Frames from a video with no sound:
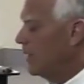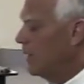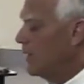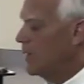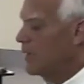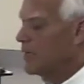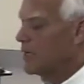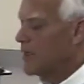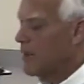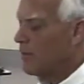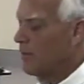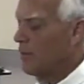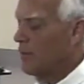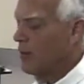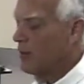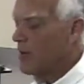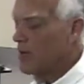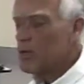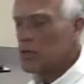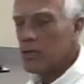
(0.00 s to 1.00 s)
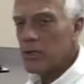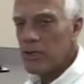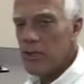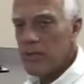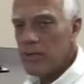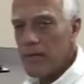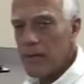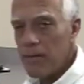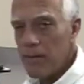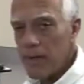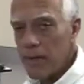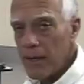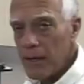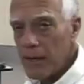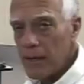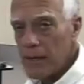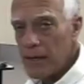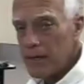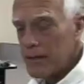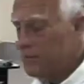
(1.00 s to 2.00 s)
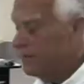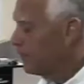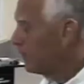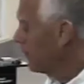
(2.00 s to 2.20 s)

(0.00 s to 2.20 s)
Next, I'm going to measure the seam thickness.